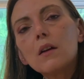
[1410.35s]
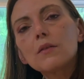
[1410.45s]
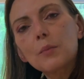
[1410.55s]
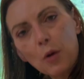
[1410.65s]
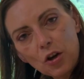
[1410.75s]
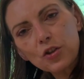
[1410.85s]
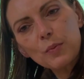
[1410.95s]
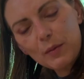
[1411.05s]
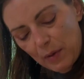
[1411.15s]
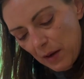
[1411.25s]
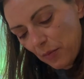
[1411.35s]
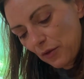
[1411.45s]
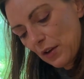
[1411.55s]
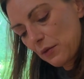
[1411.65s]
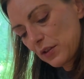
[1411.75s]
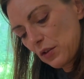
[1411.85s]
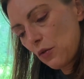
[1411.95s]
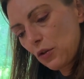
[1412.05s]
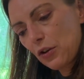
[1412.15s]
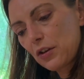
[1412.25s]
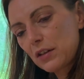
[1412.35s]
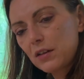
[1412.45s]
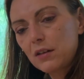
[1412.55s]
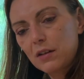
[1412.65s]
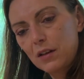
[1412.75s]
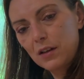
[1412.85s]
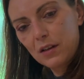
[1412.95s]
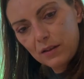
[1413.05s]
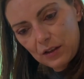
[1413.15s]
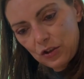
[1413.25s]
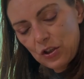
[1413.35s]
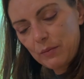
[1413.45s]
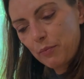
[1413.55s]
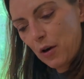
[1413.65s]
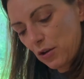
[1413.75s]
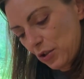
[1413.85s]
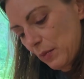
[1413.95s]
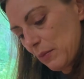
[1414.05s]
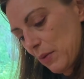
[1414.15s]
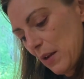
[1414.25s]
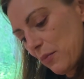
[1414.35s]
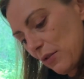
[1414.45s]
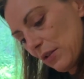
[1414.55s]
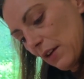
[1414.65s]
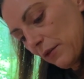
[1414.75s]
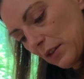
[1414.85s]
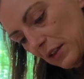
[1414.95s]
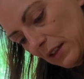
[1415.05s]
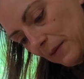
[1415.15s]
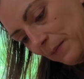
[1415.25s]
The parchment paper, that was no good. The cheap parchment paper, definitely